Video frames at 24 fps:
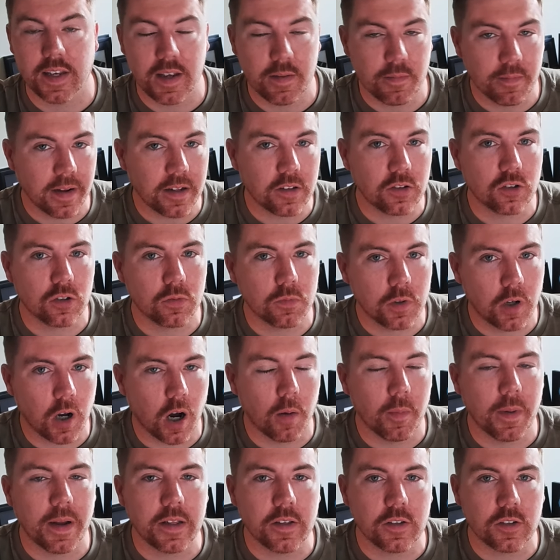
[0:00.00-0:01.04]
he made some
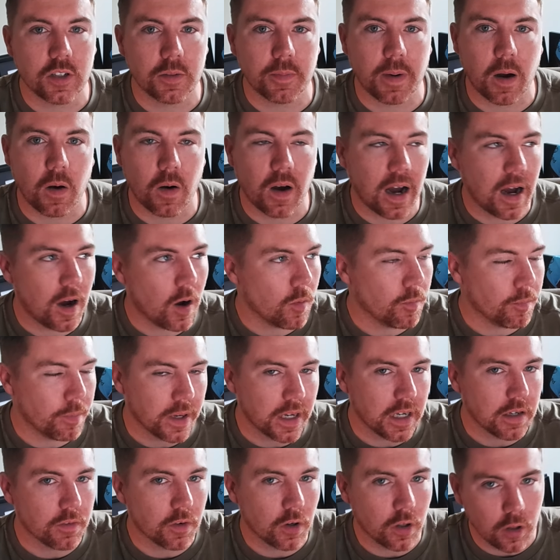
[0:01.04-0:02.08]
comments about how
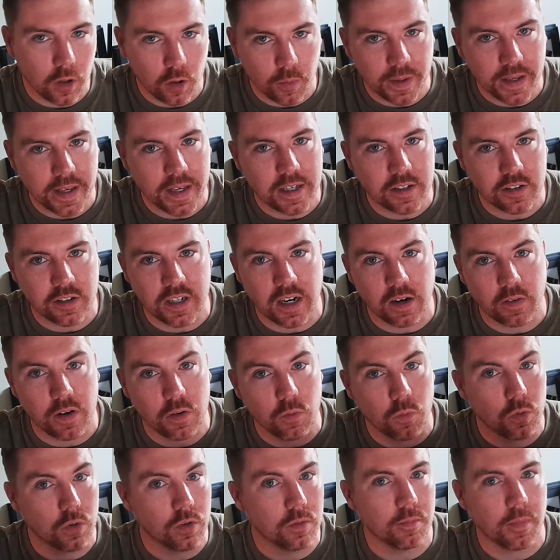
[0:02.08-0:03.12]
big of a club it is and how he
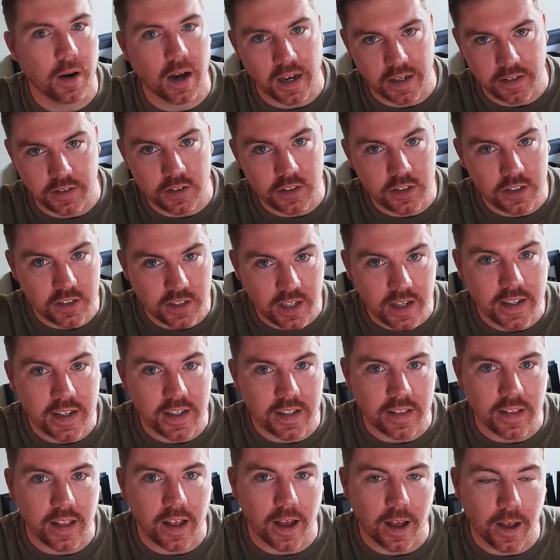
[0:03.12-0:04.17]
wouldn't mind
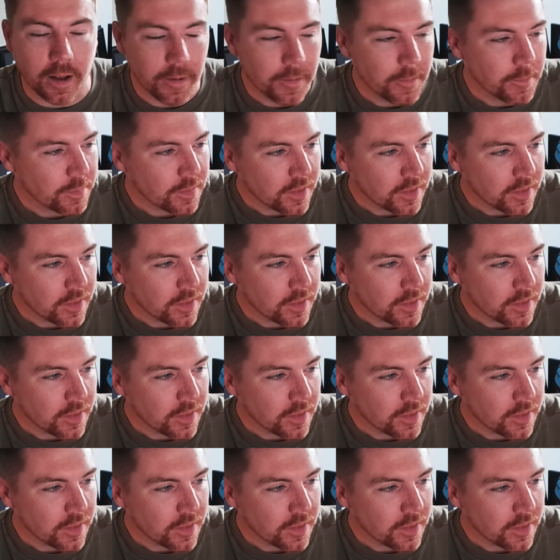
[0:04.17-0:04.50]
staying there,